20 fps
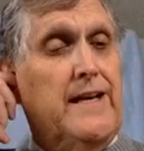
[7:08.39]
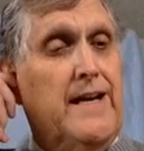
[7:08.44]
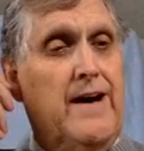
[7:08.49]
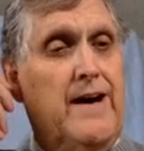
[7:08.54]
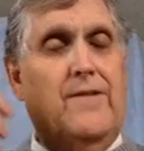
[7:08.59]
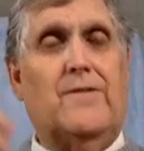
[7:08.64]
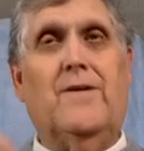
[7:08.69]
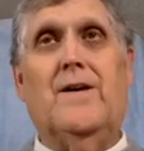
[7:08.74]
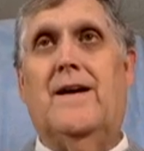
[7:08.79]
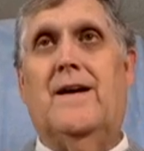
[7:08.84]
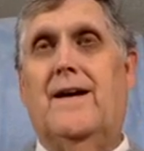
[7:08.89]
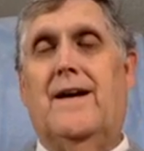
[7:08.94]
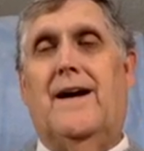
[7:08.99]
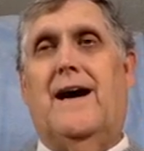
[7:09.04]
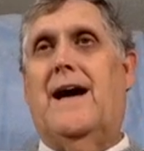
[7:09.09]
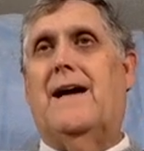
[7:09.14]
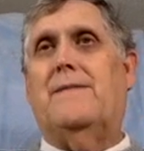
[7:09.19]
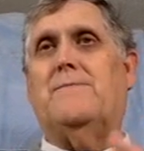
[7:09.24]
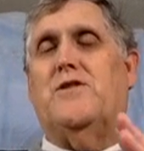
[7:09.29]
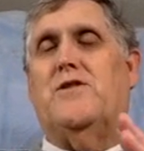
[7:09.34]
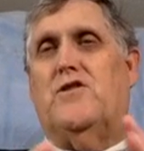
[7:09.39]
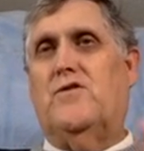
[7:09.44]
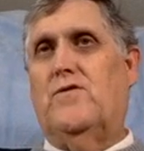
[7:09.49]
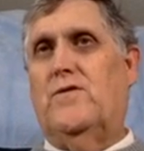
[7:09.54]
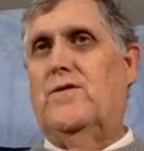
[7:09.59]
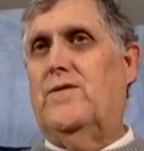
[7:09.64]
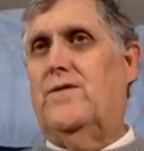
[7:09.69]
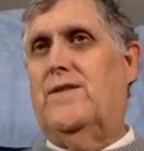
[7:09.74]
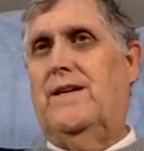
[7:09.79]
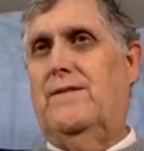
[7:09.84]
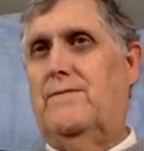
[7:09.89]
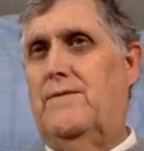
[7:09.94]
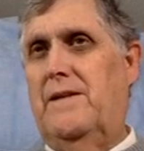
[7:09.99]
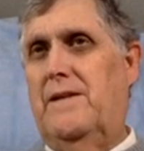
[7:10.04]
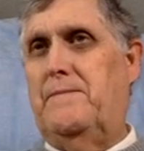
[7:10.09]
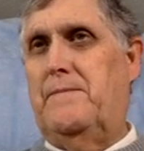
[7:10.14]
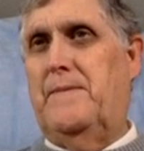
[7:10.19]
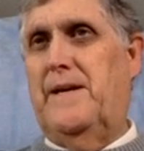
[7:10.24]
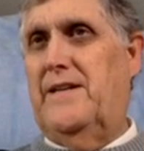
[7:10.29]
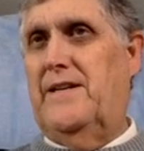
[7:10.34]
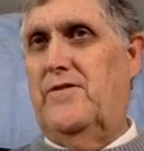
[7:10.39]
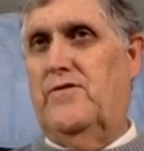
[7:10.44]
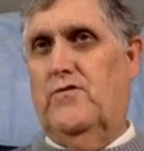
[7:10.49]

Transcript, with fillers: Now, I'm sure that we've been